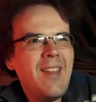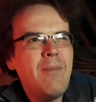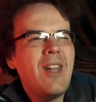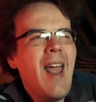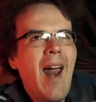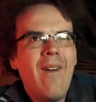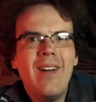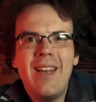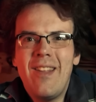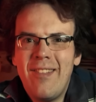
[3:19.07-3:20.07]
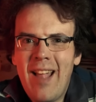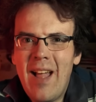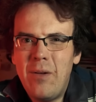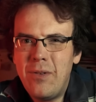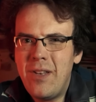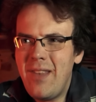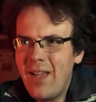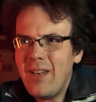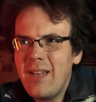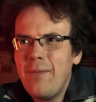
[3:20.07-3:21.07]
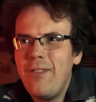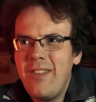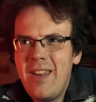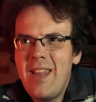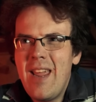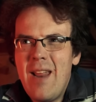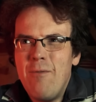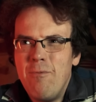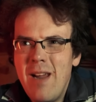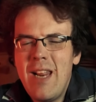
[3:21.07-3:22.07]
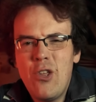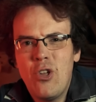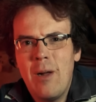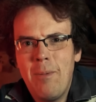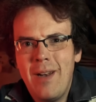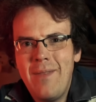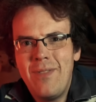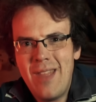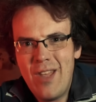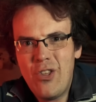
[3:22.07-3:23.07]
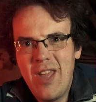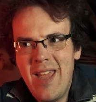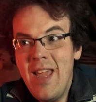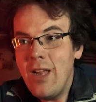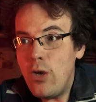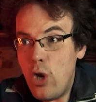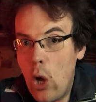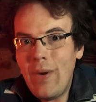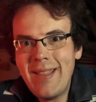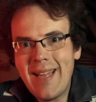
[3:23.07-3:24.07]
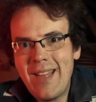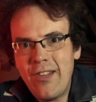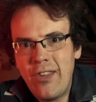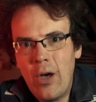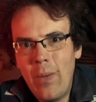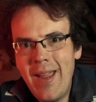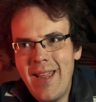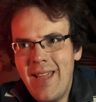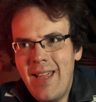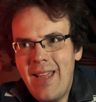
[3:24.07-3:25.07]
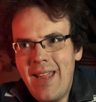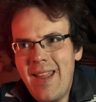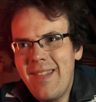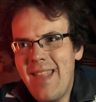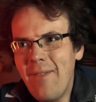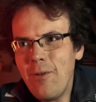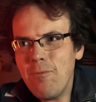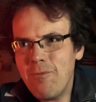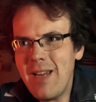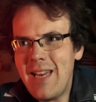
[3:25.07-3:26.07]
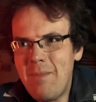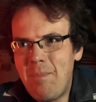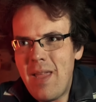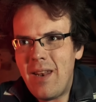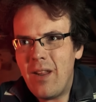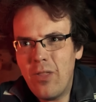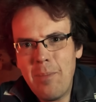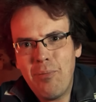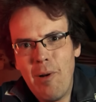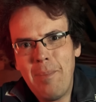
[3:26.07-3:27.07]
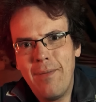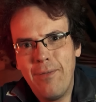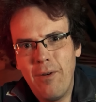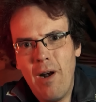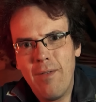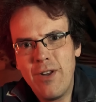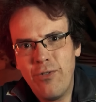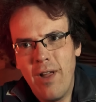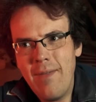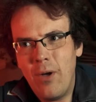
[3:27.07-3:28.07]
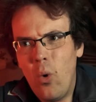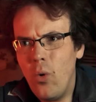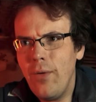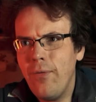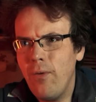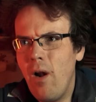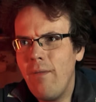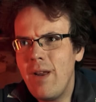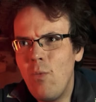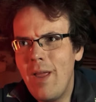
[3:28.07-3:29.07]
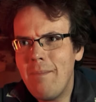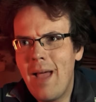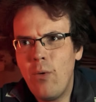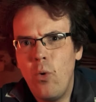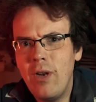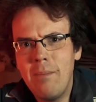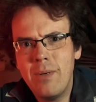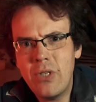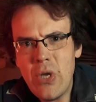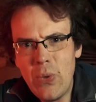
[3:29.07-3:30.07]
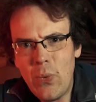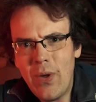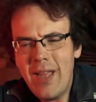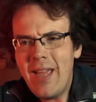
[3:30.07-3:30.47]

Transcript: seemed inherently sound, and now that I've seen it in really sharp relief this year, knowing that he's going, he's never really been the proper Ferrari driver or the Ferrari wingman or number two.